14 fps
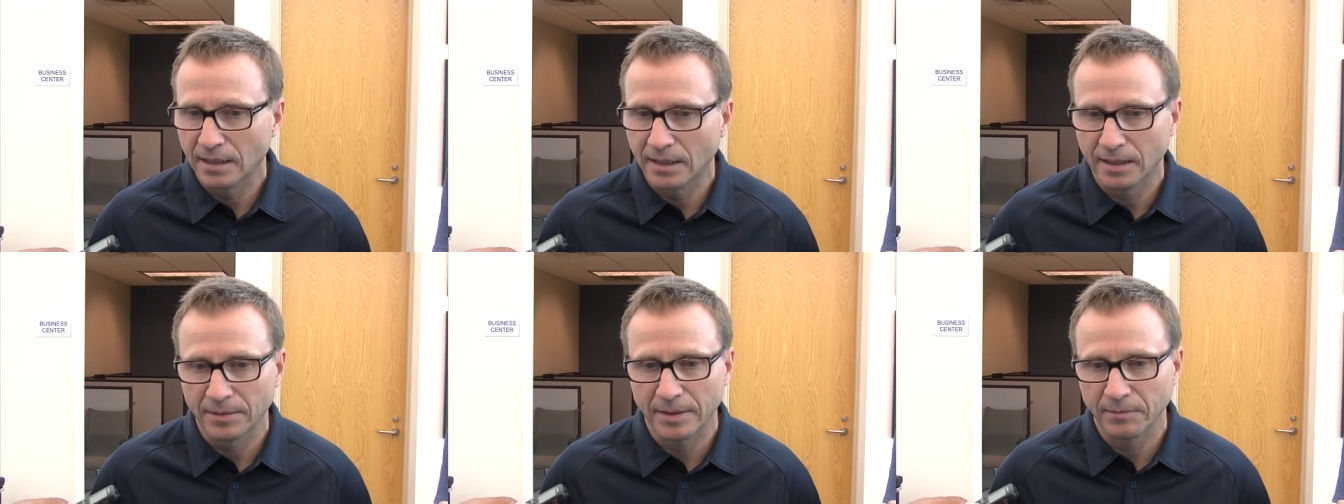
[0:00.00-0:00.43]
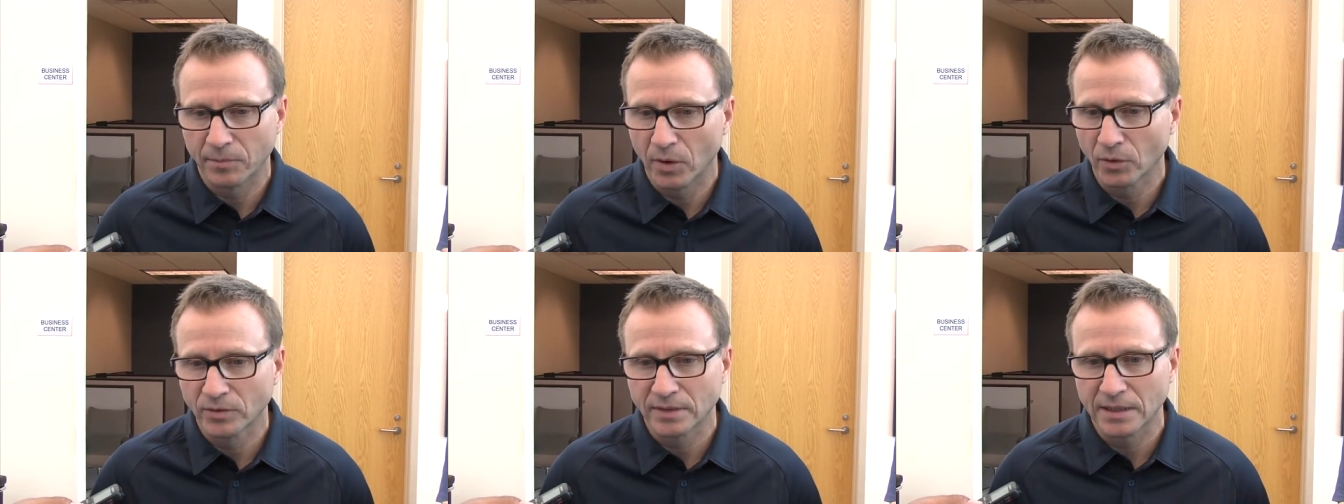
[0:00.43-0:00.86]
I mean,
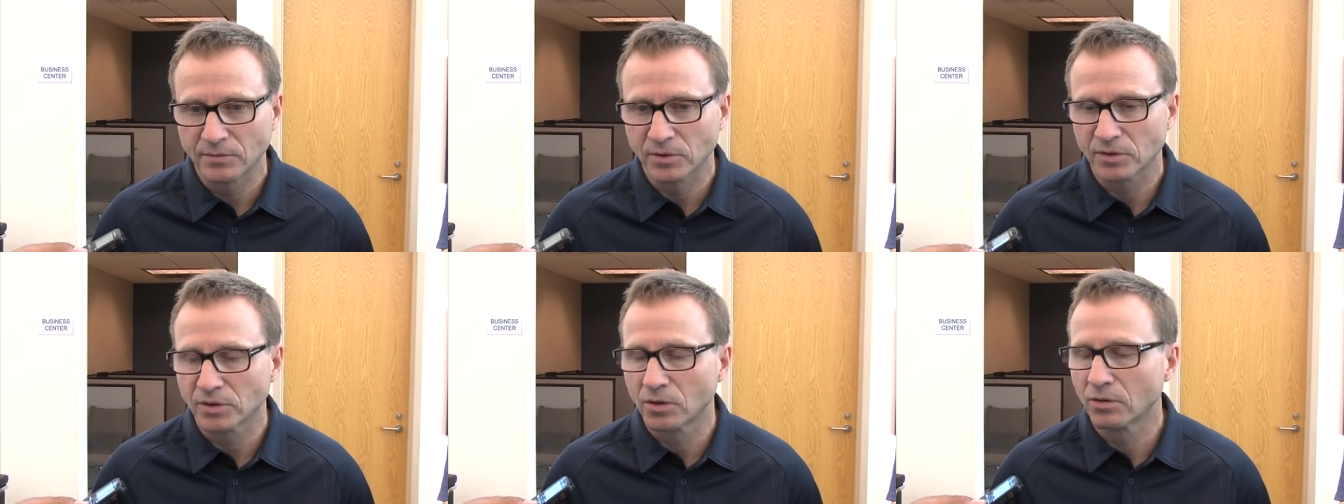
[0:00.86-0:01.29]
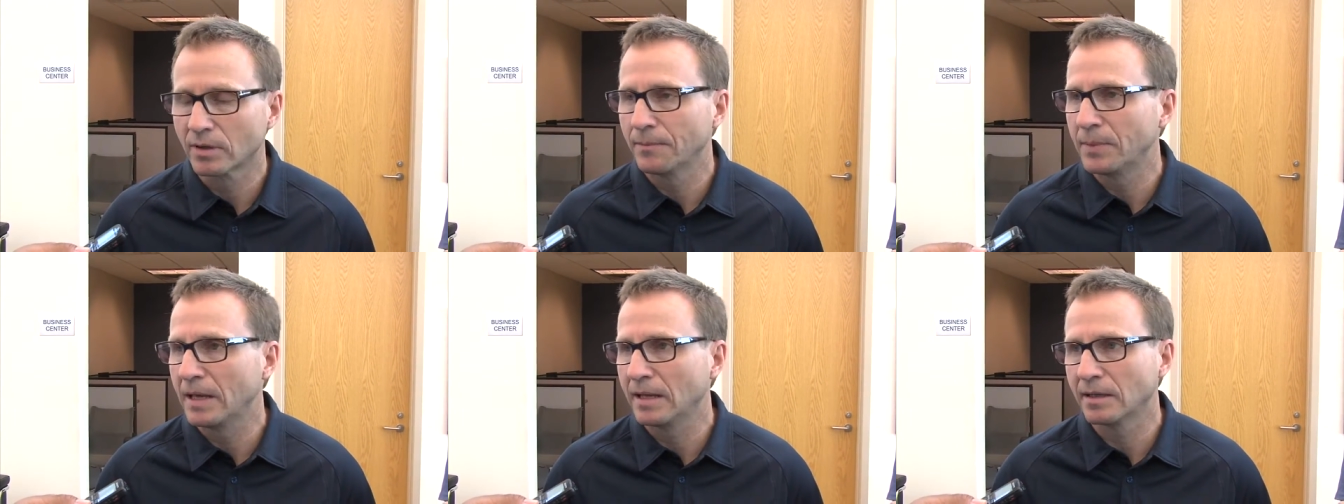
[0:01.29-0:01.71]
both teams are so
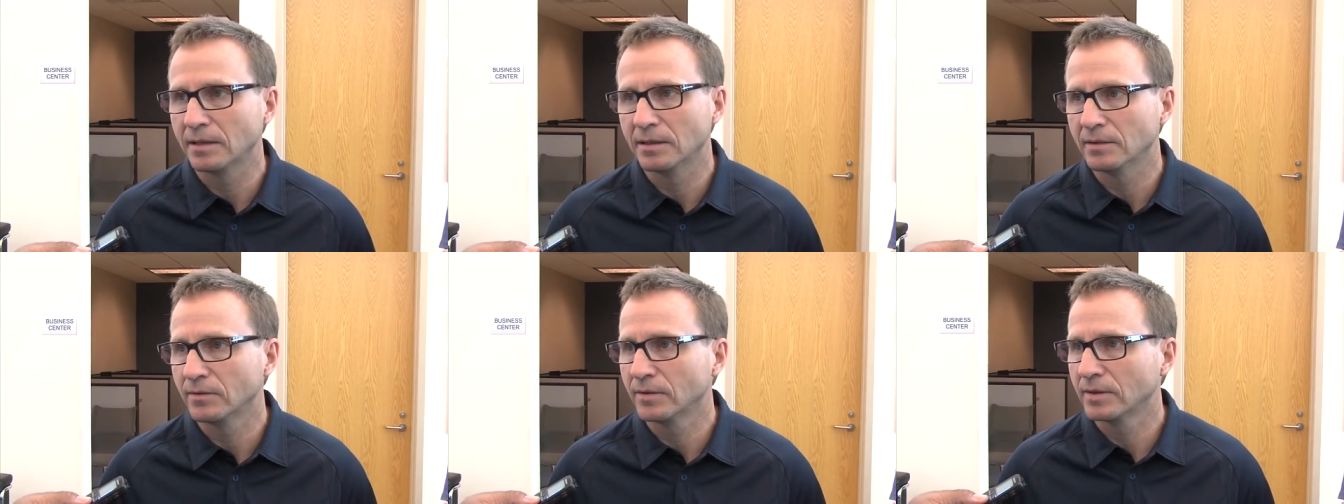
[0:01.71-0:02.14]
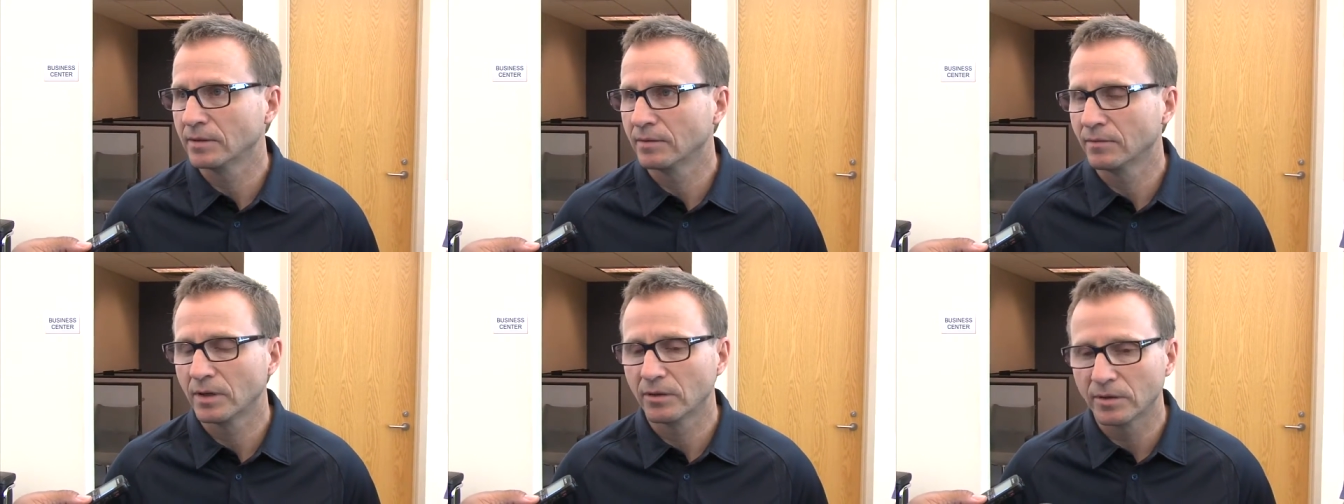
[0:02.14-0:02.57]
competitive
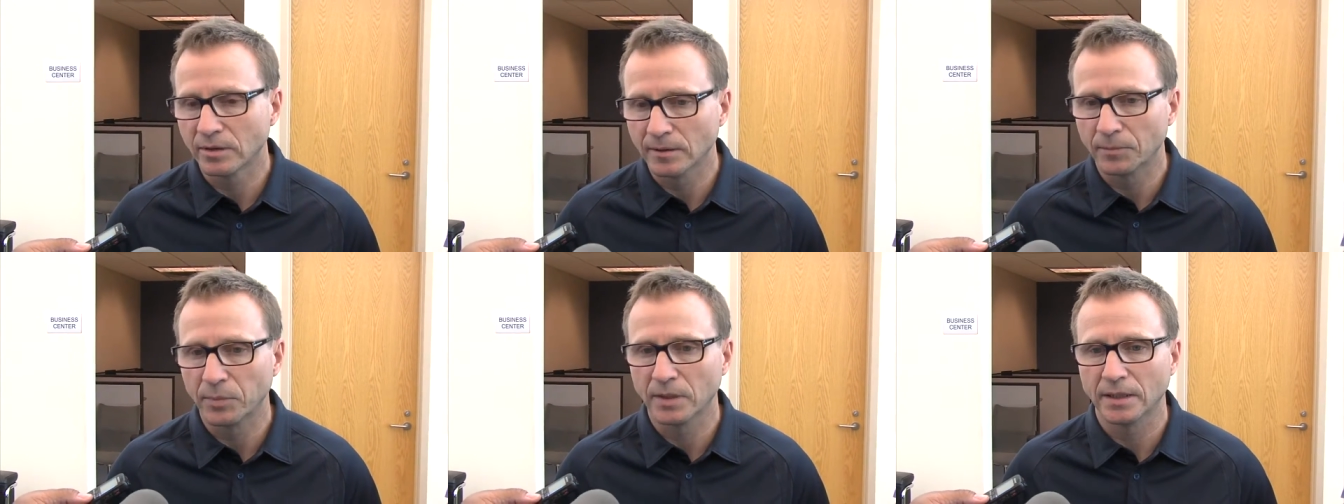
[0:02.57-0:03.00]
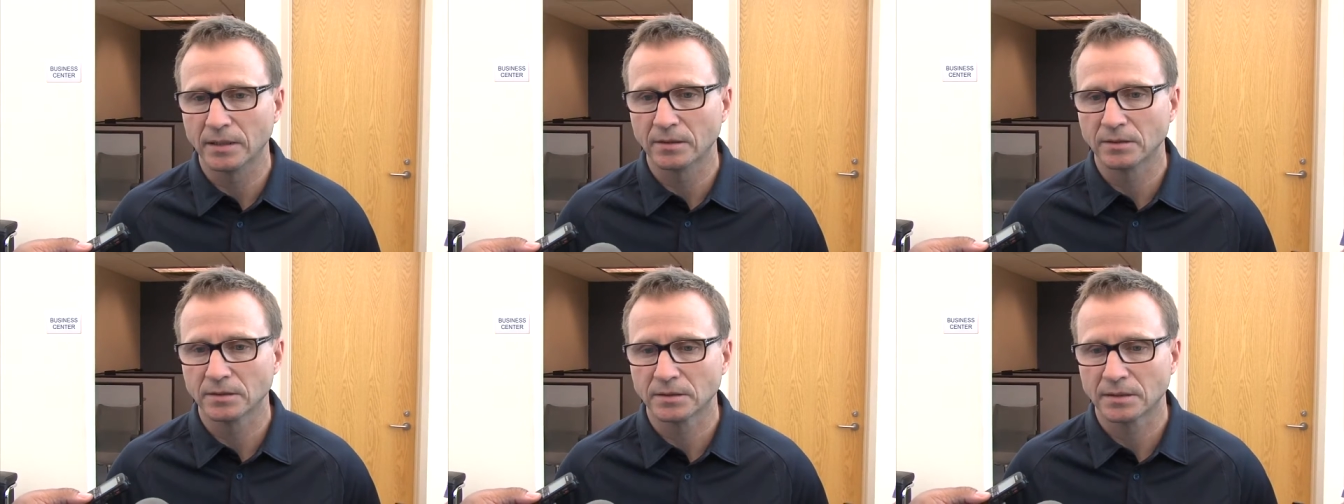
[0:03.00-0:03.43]
and very good
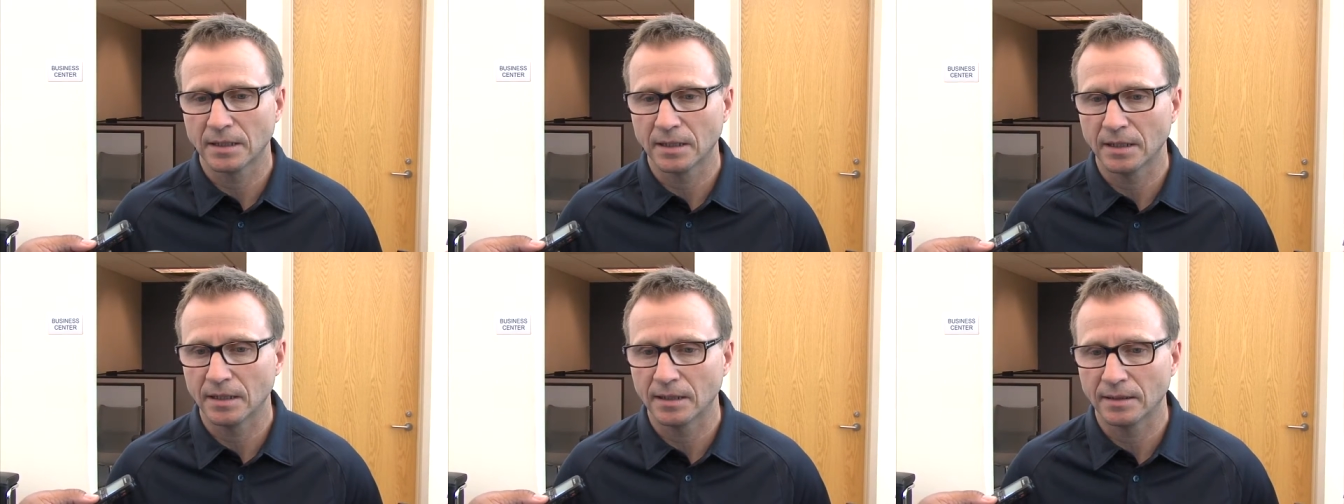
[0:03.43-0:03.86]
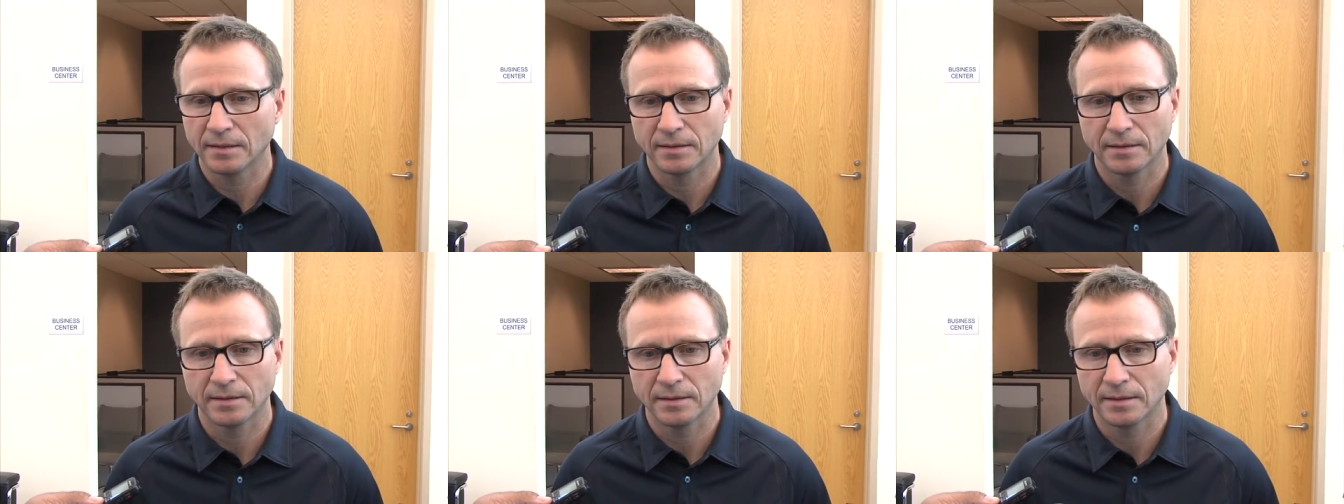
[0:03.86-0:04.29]
players,
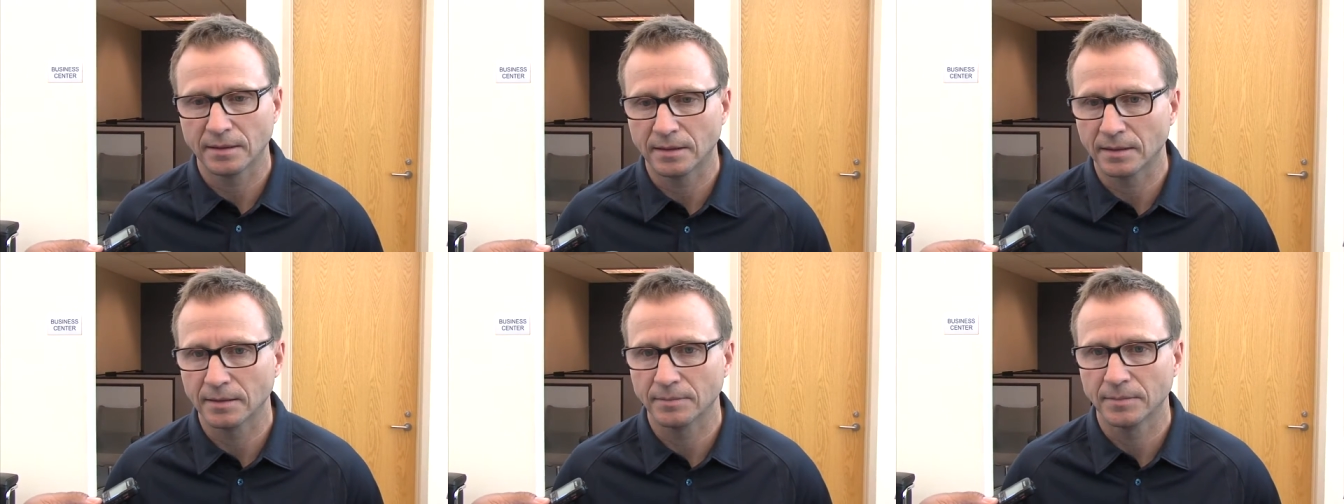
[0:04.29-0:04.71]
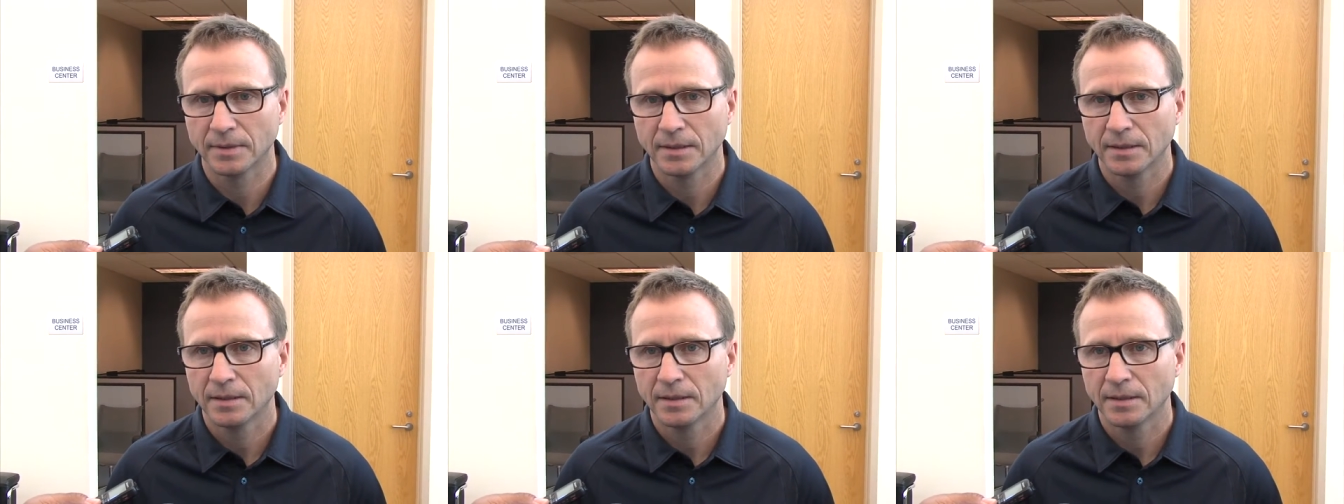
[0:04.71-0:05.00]
and um,